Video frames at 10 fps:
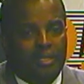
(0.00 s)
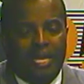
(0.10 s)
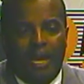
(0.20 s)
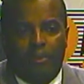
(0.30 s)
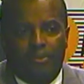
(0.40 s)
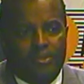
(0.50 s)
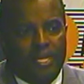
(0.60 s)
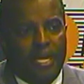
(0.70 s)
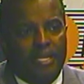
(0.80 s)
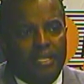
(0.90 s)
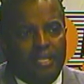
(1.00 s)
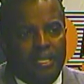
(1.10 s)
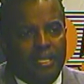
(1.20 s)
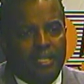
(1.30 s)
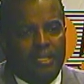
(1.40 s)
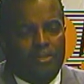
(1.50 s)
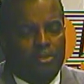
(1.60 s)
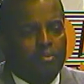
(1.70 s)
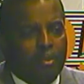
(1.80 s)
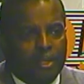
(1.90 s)
Notwithstanding the
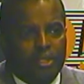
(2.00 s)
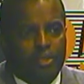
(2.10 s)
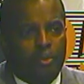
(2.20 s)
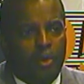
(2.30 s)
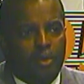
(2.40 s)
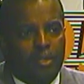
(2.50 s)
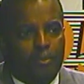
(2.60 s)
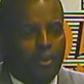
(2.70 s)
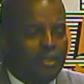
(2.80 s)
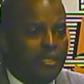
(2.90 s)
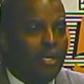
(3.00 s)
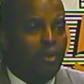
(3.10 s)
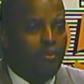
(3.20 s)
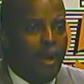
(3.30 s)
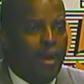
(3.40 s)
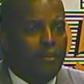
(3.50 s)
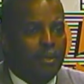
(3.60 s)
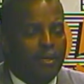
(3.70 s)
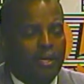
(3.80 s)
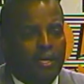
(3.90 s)
tremendous work that President
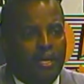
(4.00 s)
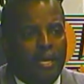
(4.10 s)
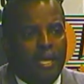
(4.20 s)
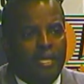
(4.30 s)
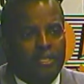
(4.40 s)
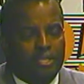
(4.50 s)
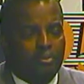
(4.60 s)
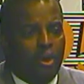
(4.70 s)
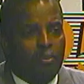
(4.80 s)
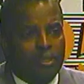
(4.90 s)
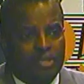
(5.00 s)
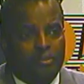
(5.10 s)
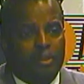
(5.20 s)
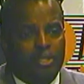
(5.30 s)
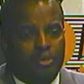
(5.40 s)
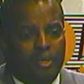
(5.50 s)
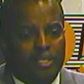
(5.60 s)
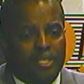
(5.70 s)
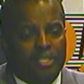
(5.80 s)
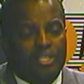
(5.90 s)
Obama and the Small Business
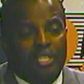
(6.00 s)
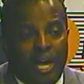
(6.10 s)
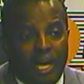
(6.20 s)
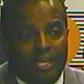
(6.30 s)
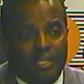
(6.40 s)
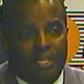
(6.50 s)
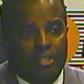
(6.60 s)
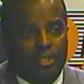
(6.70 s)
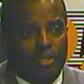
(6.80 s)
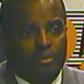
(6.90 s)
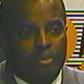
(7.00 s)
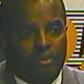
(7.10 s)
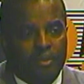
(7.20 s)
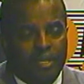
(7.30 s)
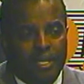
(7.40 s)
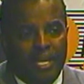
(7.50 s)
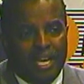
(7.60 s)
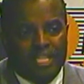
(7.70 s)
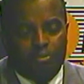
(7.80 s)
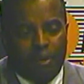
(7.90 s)
Administration has done in terms of
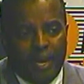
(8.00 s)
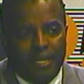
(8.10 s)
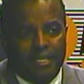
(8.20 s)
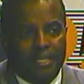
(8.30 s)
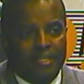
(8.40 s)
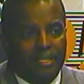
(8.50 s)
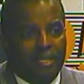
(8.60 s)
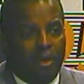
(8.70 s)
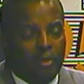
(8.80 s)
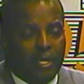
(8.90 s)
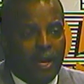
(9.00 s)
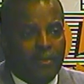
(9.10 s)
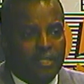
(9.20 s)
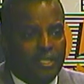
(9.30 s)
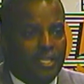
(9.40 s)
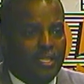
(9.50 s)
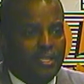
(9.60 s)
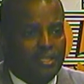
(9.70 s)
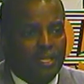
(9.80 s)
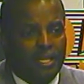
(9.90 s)
expanding loan
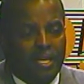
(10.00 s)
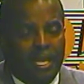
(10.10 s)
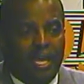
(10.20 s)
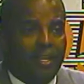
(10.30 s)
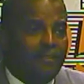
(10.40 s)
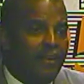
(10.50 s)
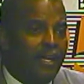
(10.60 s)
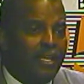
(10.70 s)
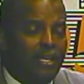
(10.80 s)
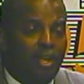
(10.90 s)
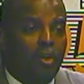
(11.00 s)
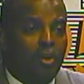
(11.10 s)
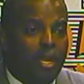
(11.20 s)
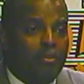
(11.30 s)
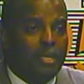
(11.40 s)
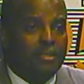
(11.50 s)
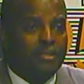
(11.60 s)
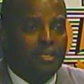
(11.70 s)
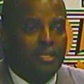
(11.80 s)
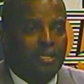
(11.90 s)
guarantees, elevating loan
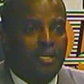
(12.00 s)
limits,